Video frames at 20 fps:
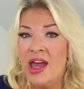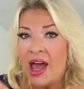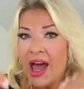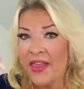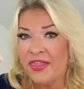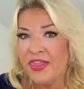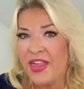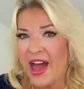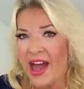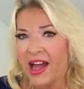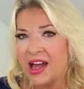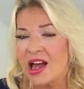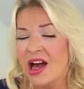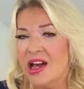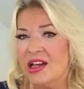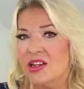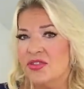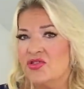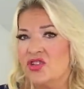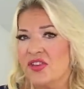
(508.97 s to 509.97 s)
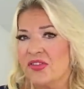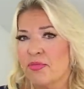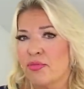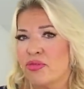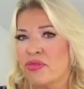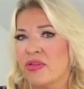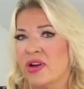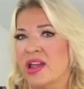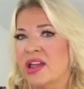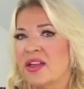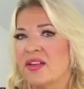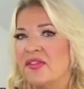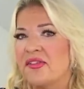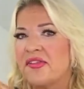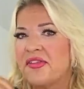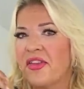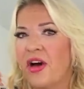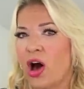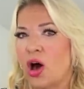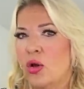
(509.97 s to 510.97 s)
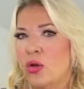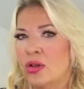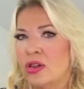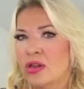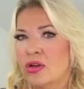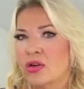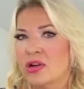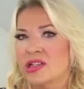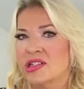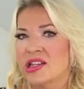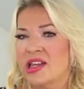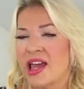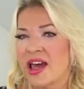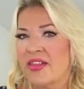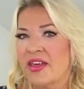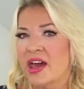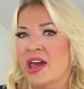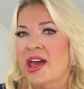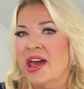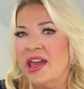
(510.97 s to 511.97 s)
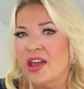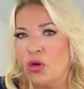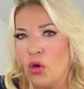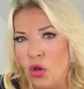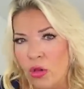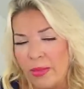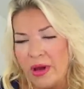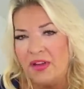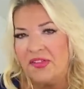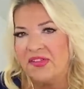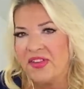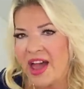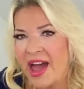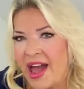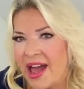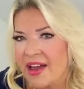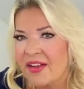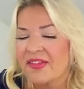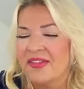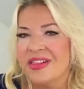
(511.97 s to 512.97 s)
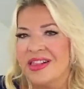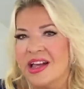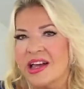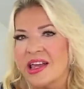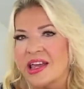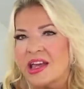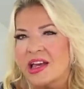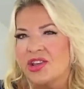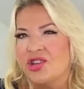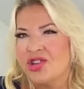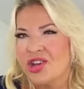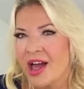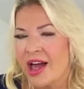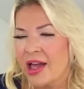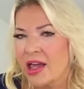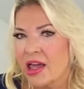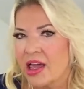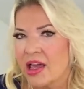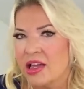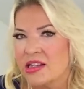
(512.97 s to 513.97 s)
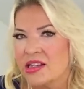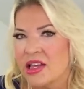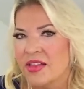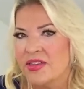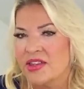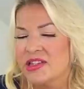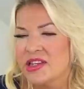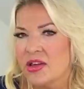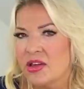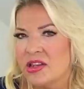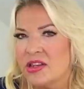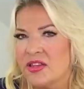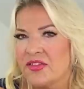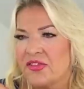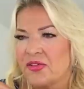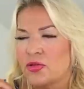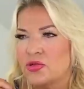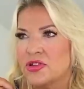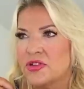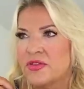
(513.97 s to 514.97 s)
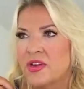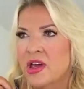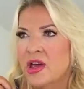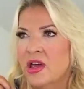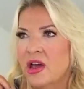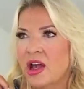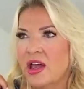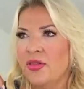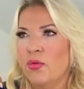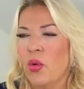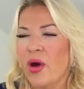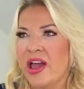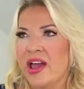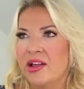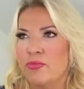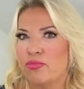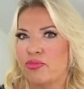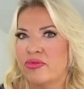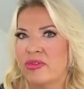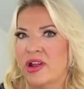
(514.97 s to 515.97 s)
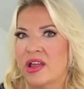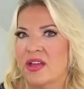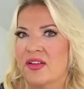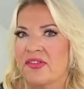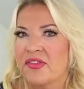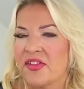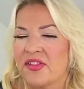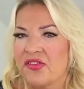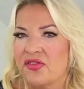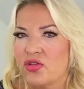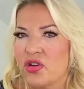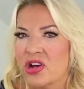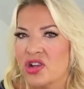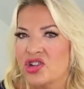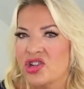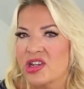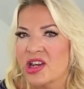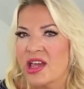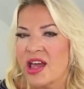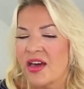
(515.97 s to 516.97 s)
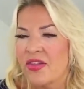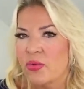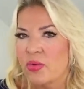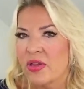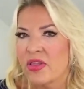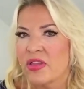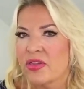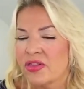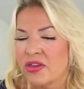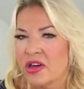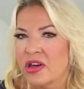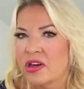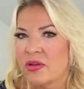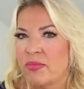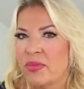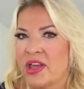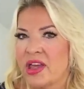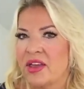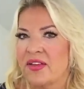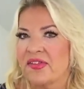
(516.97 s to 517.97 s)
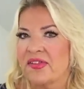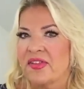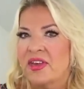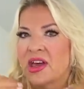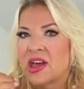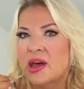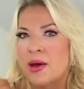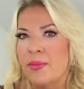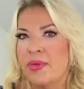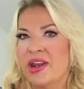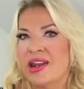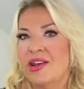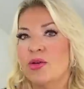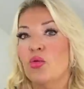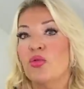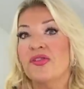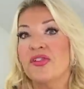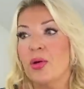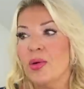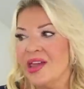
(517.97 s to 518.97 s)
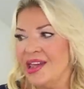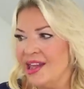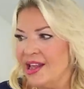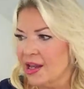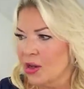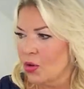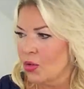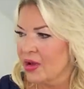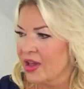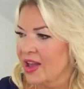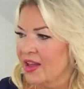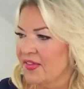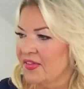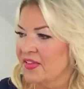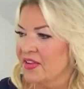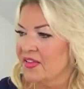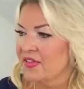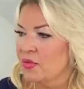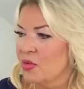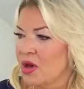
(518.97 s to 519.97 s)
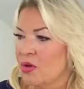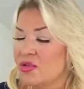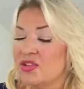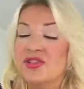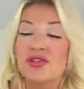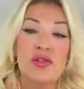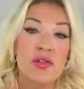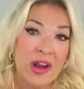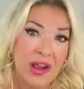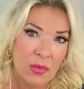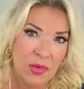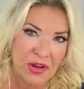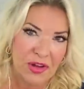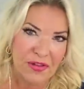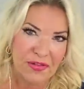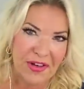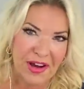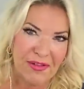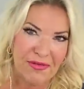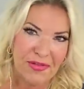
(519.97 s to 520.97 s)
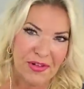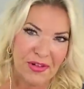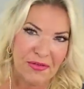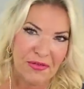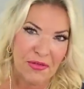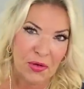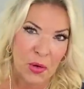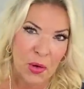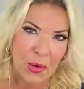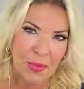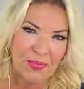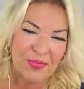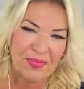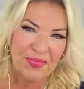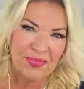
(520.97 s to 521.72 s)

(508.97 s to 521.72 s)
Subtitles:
And that kind of just brings the whole look together. It almost acts like a jacket in the way it brings the structure together with a third piece. But it also elongates it as well, which is great when you're 5'4".